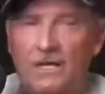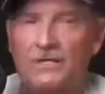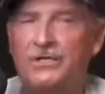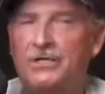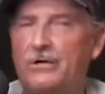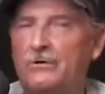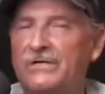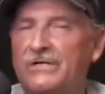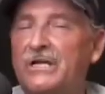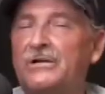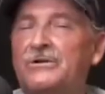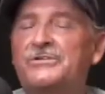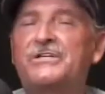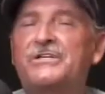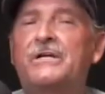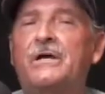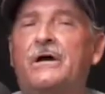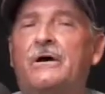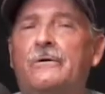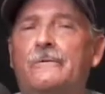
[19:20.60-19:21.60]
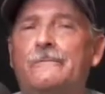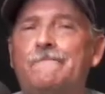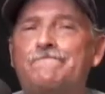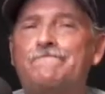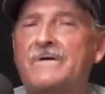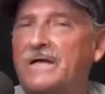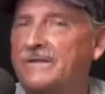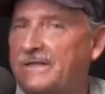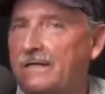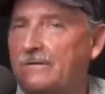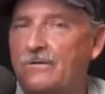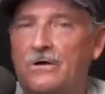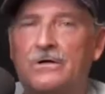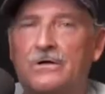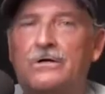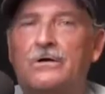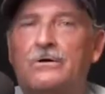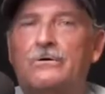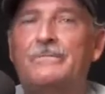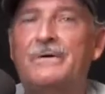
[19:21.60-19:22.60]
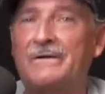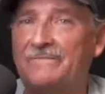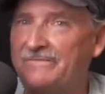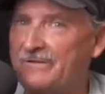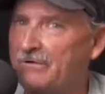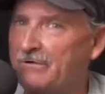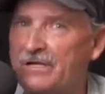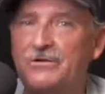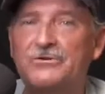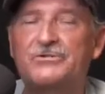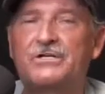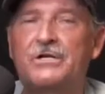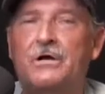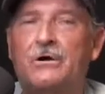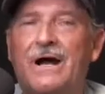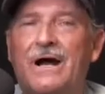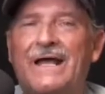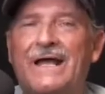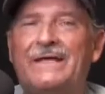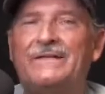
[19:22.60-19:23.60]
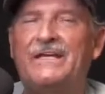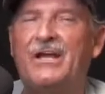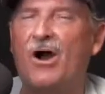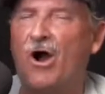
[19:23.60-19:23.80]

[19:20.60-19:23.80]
You know, years ago, not that long ago, but a few years ago, I had